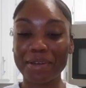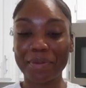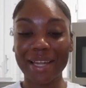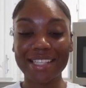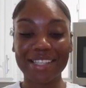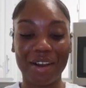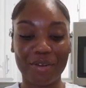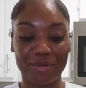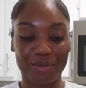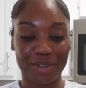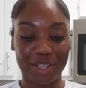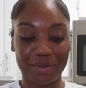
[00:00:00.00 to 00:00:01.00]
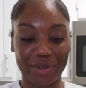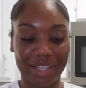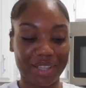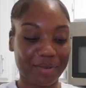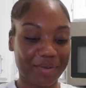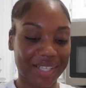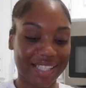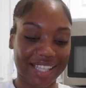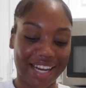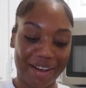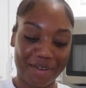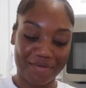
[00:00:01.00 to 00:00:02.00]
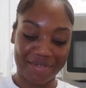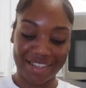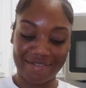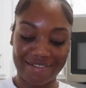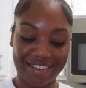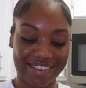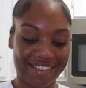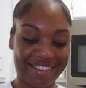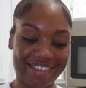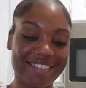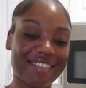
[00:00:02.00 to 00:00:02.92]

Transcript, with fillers: the plates are really, really the ones that I really wanted,